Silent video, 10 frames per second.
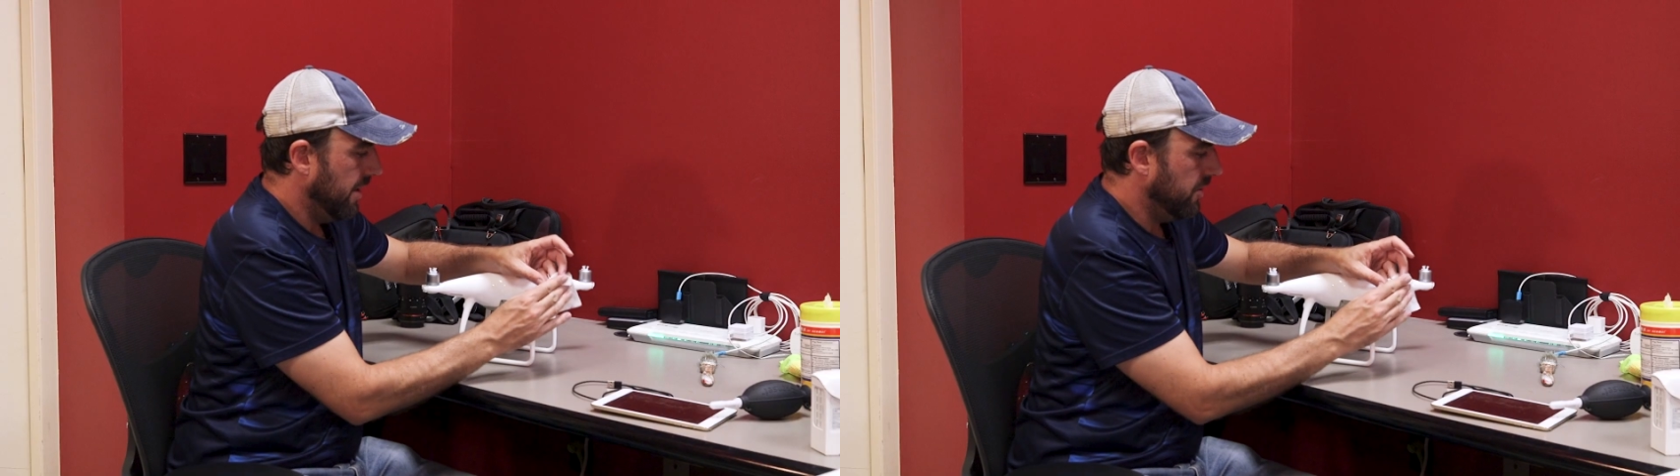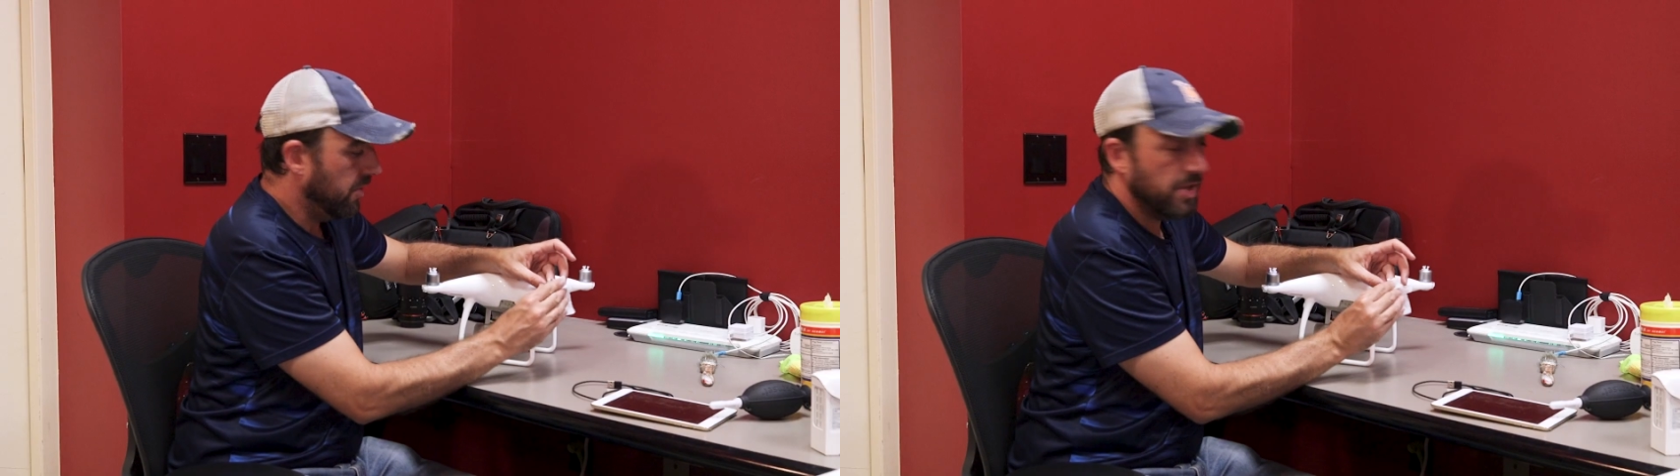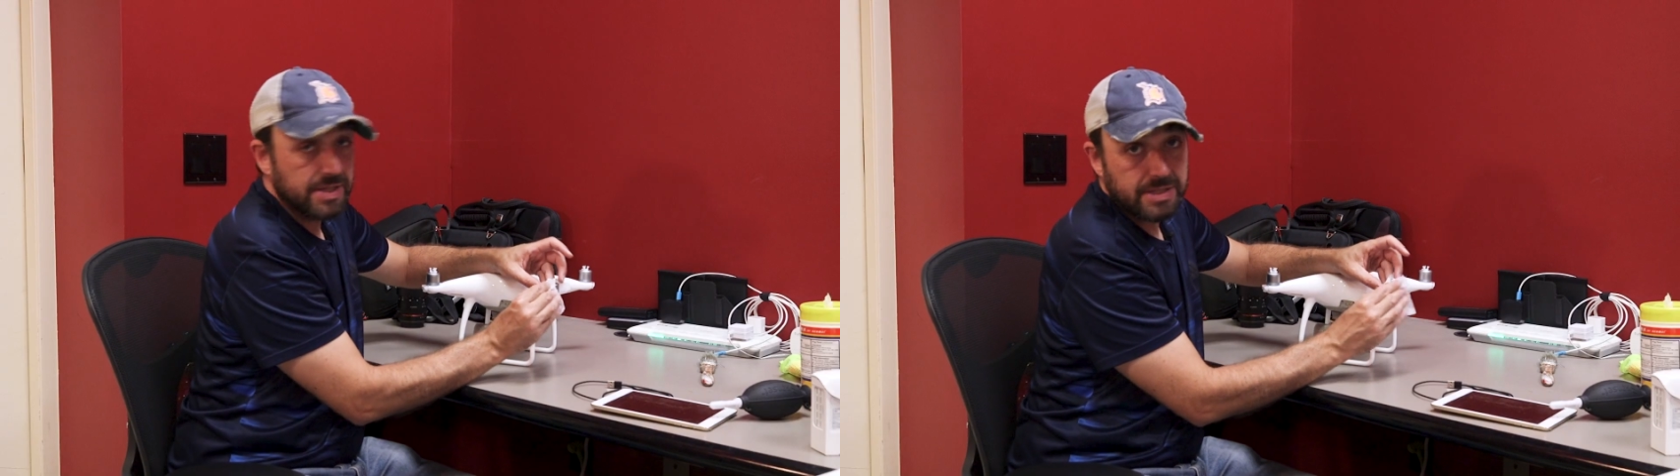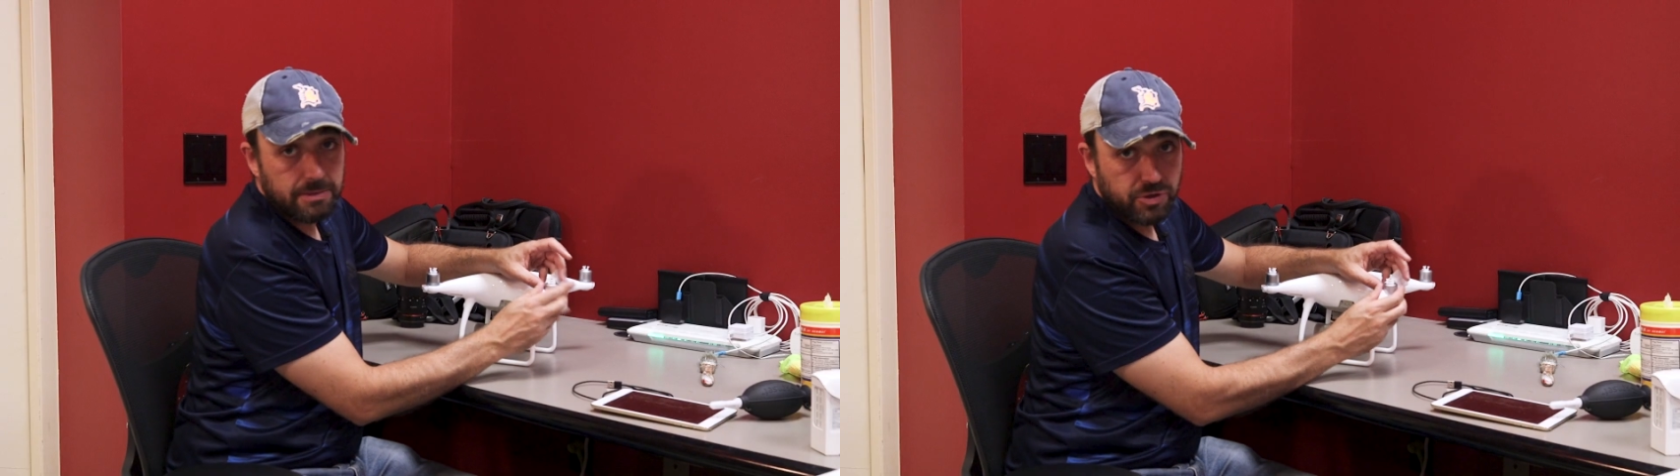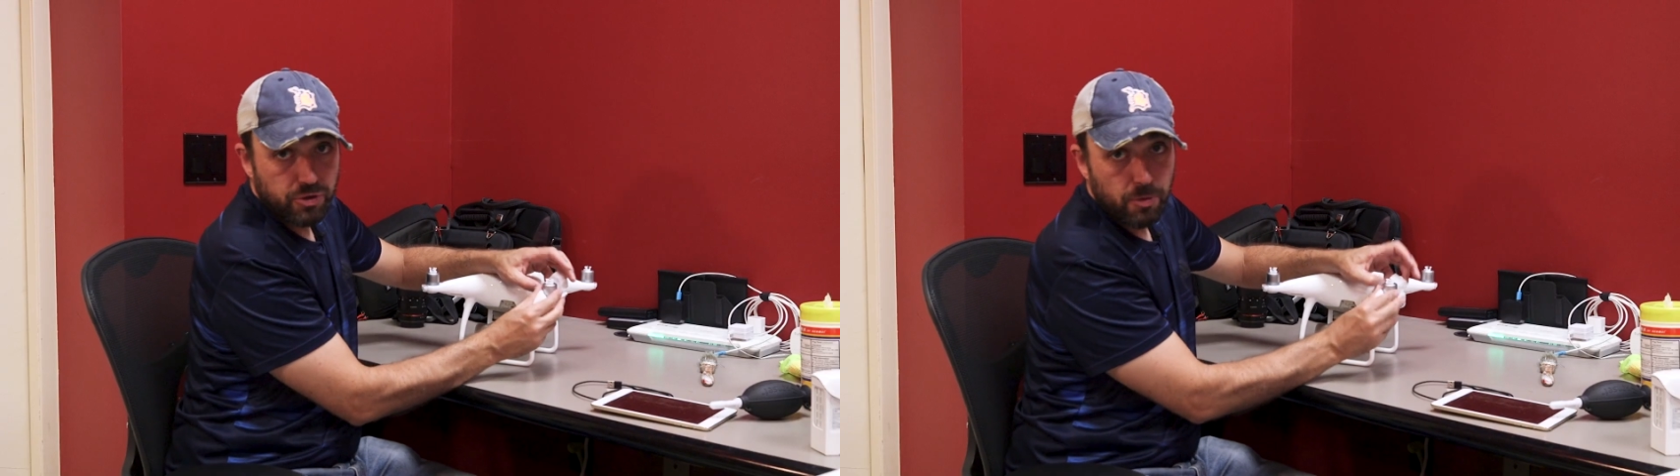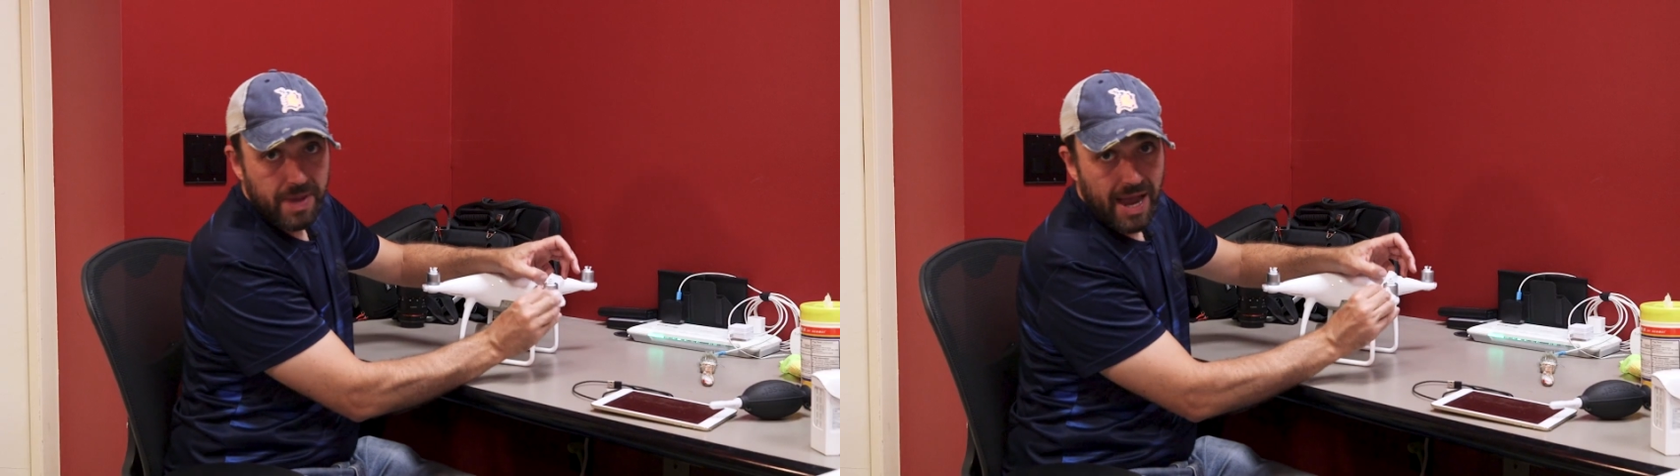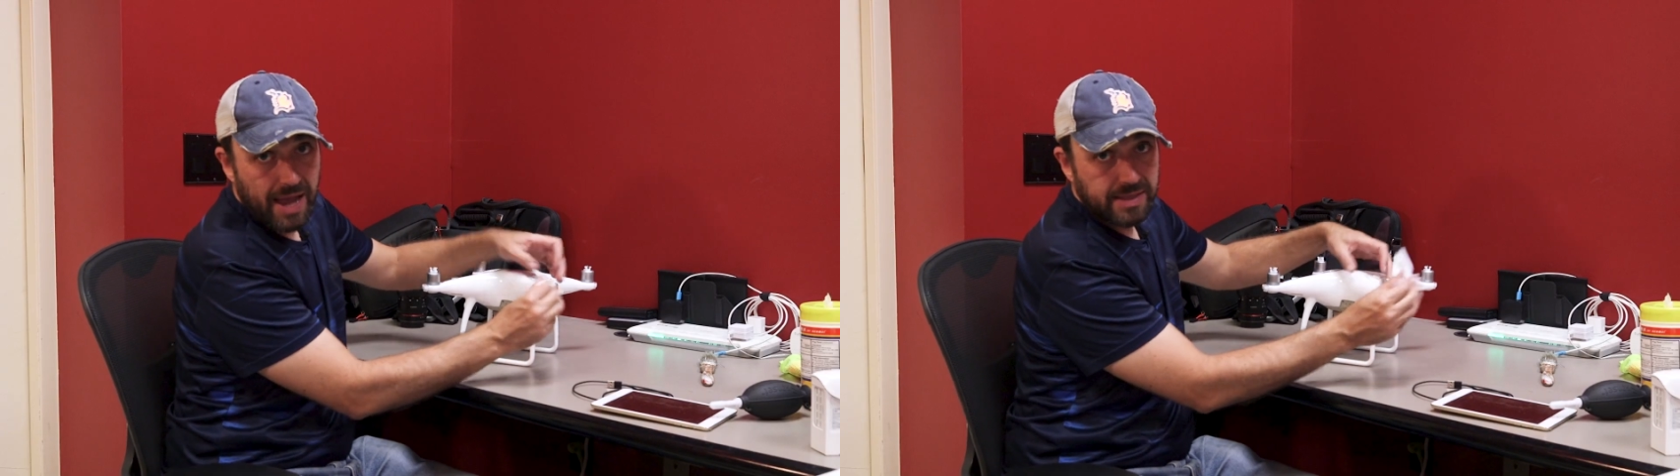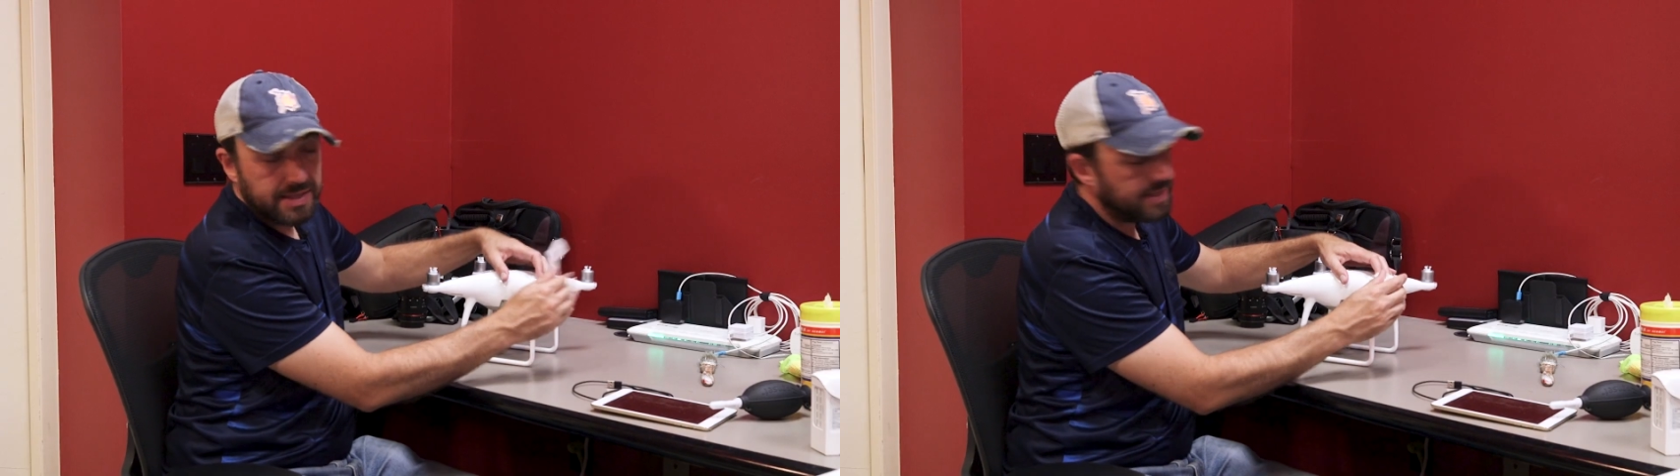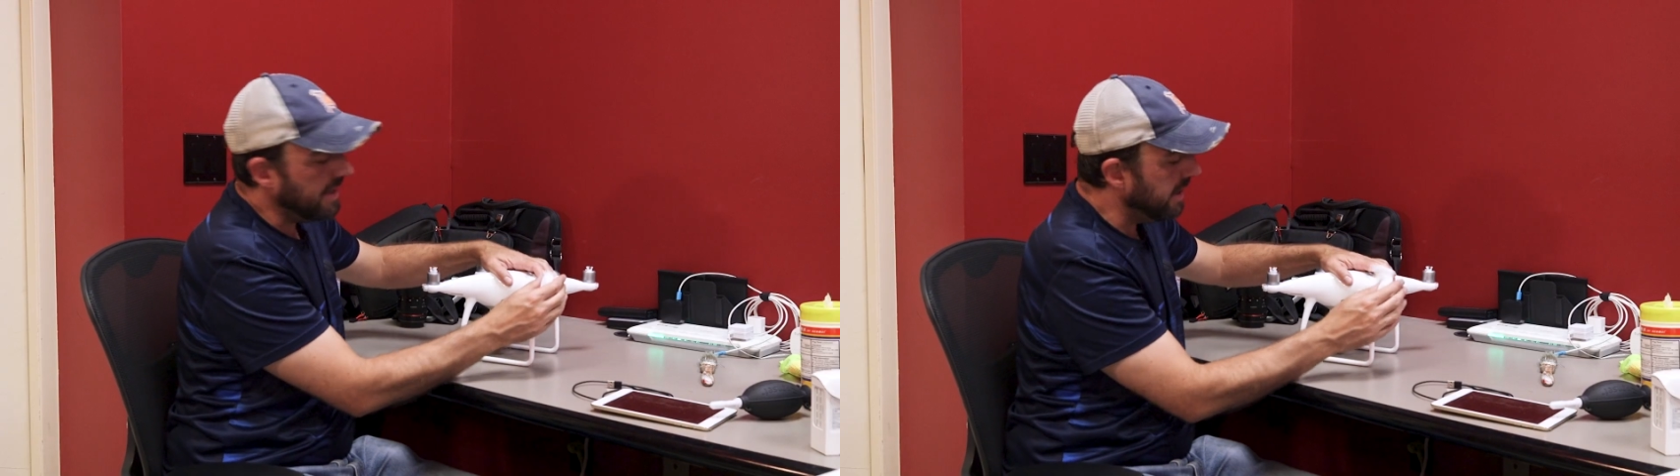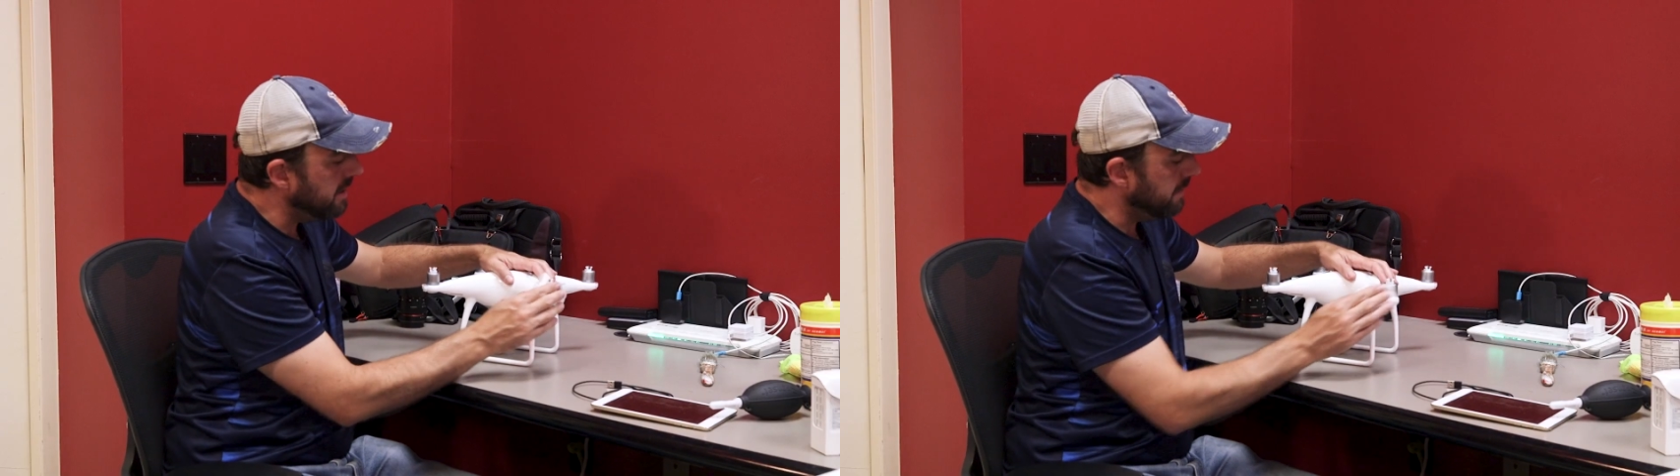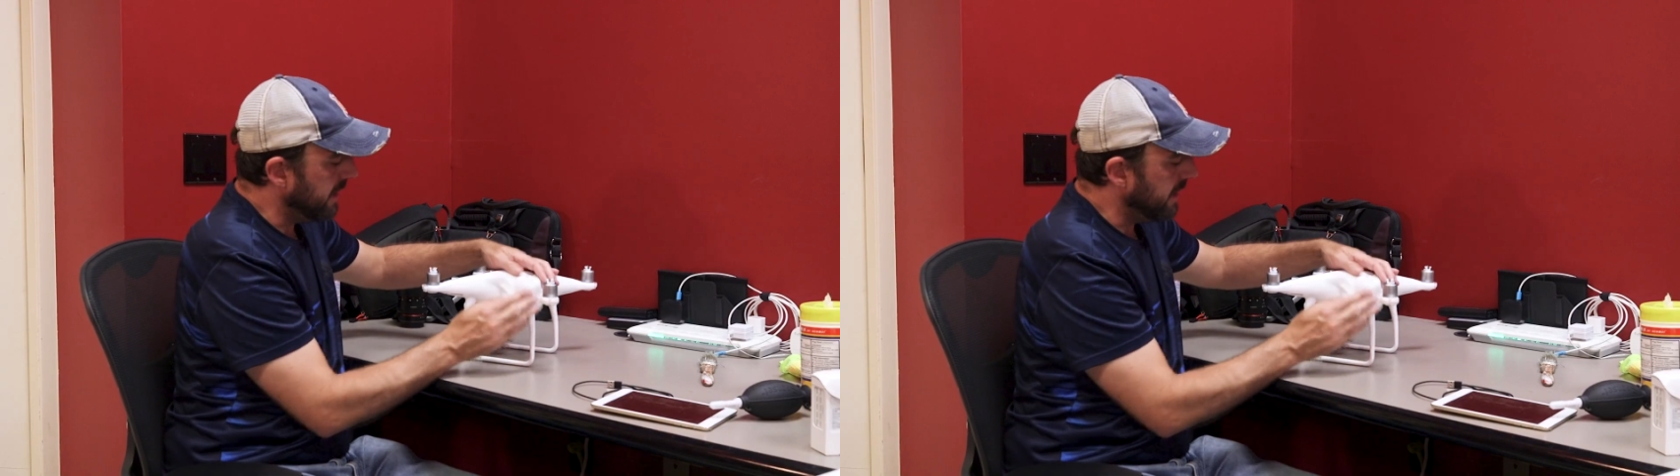Doing this is a true behind the scenes